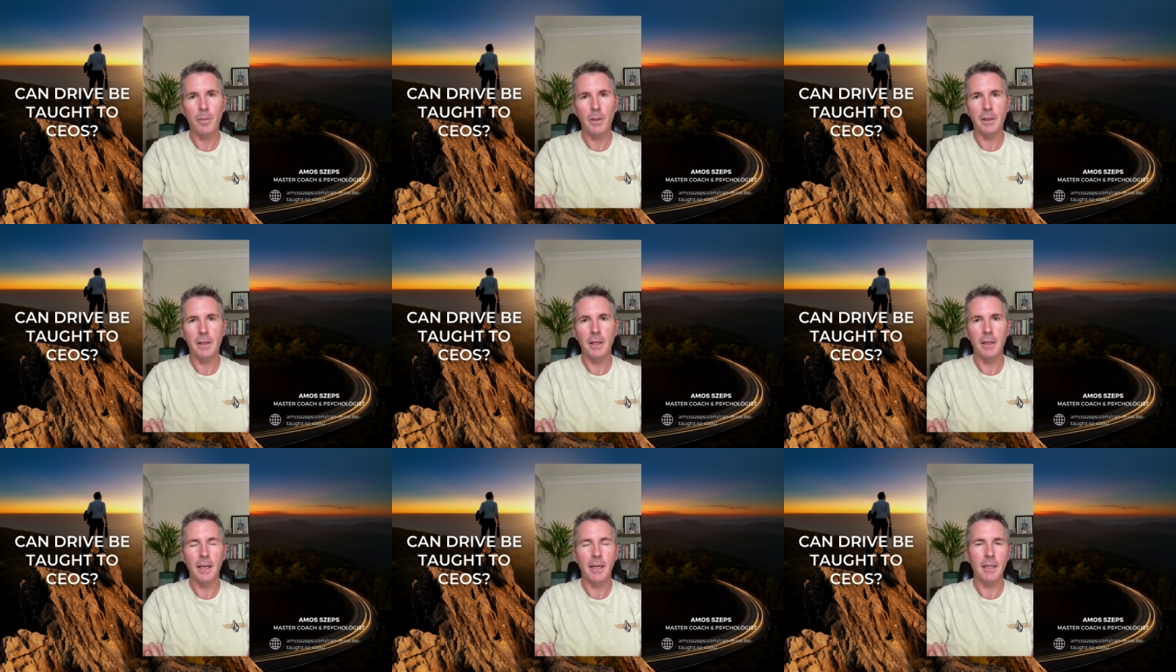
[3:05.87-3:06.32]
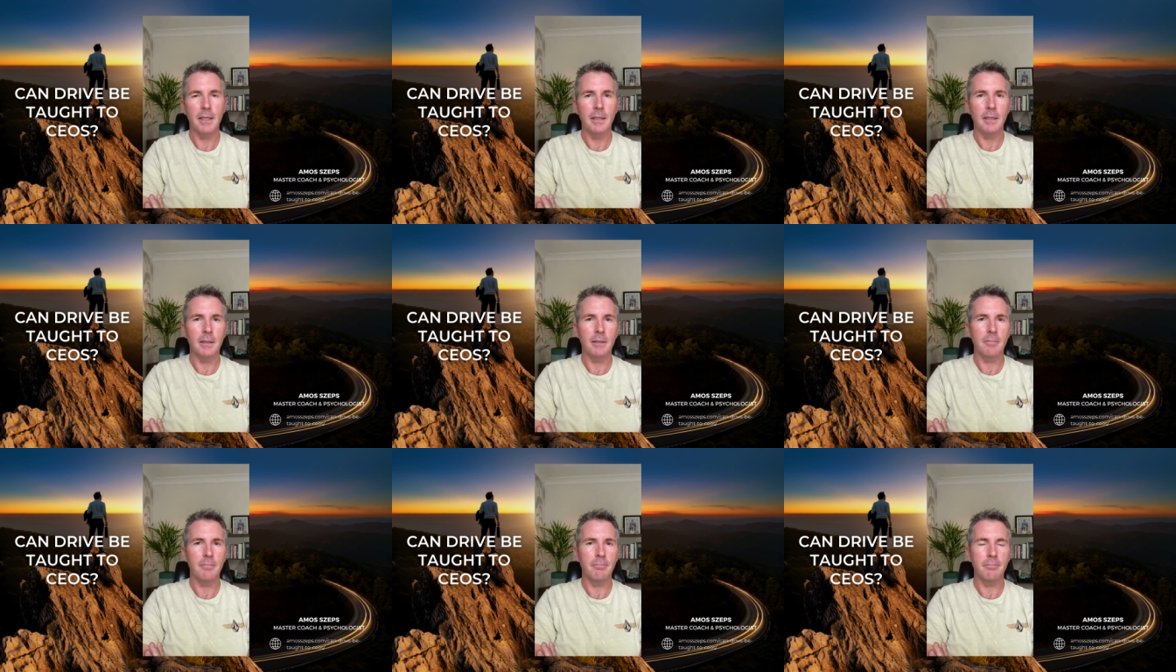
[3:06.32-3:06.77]
but that they
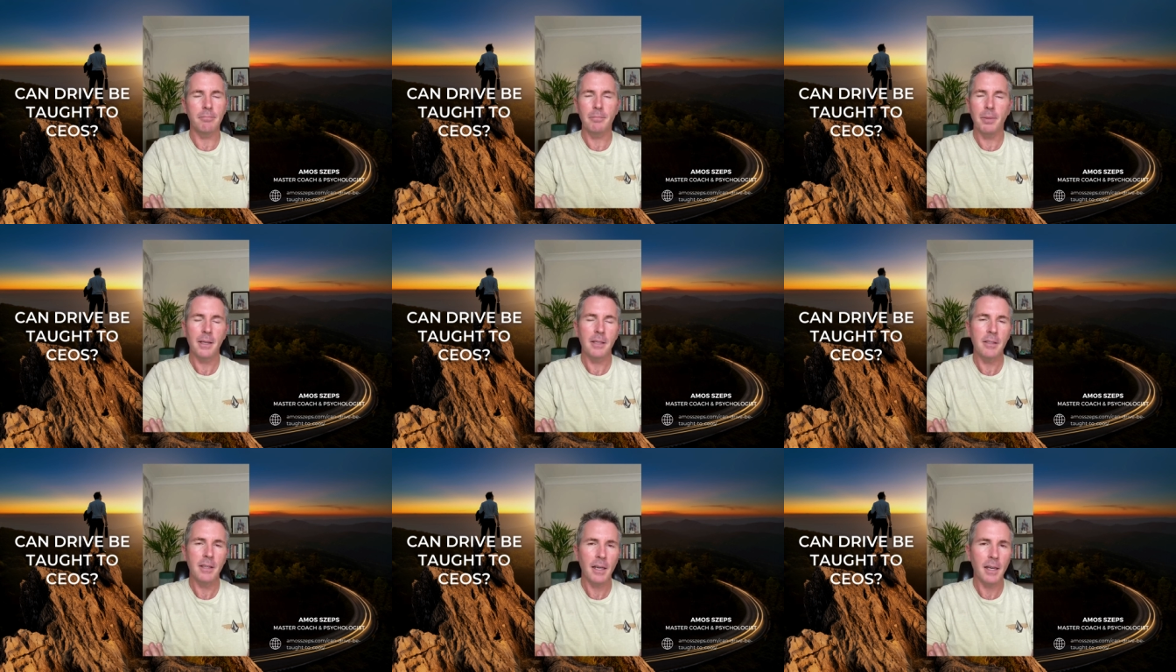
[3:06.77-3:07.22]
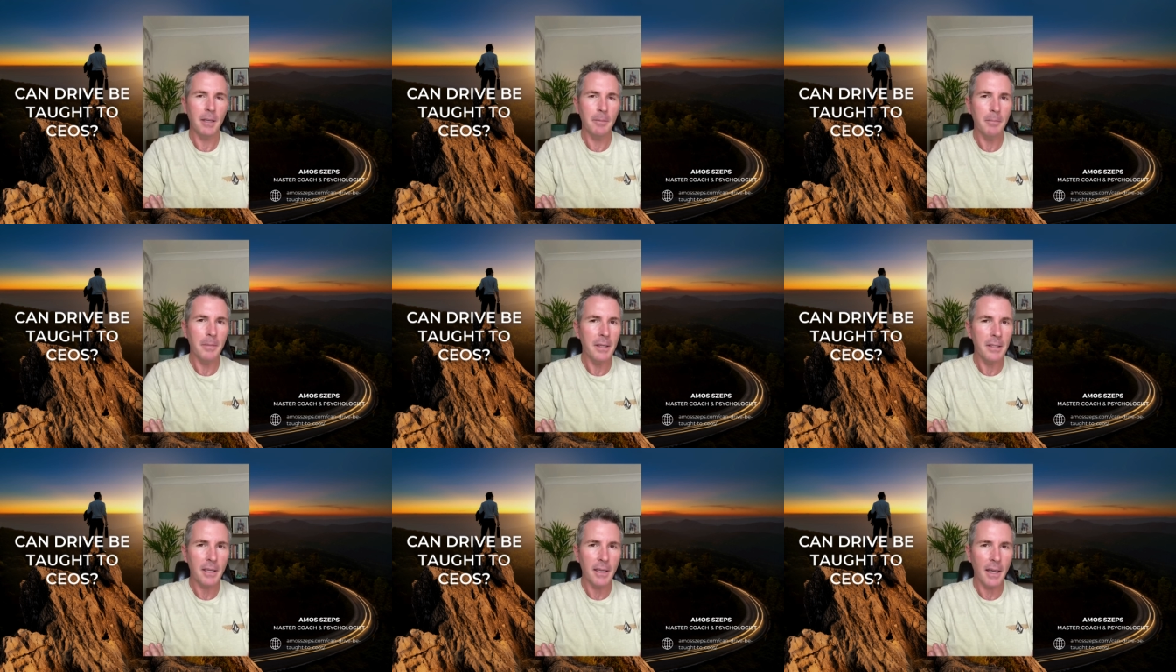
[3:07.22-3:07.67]
basically
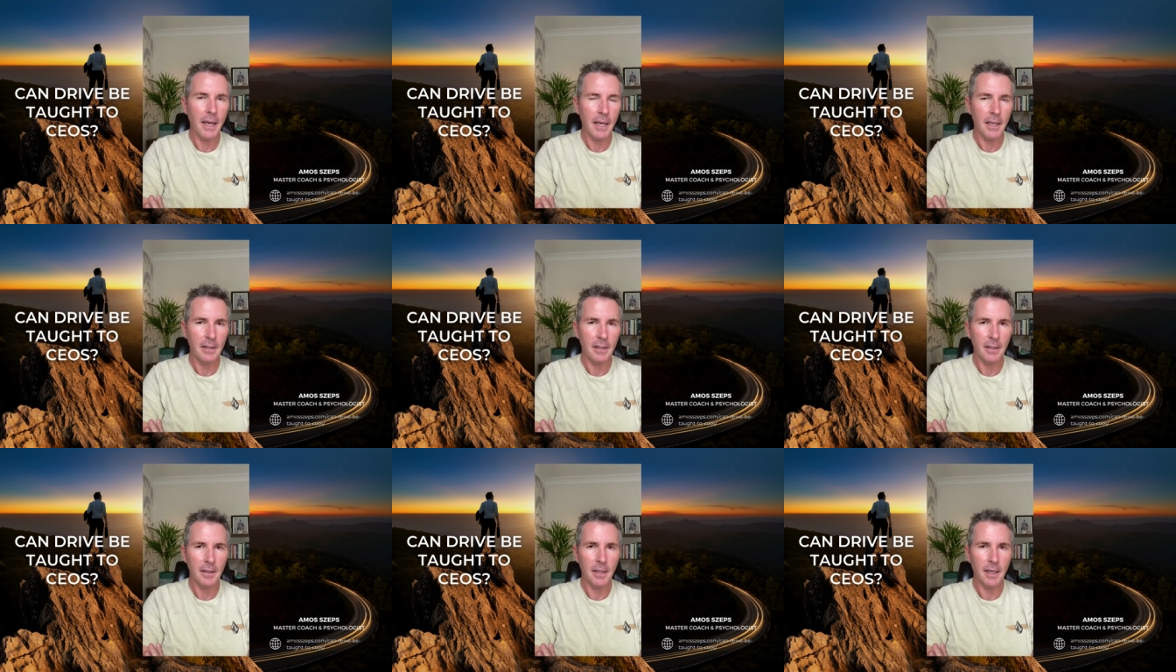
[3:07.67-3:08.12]
mitigated.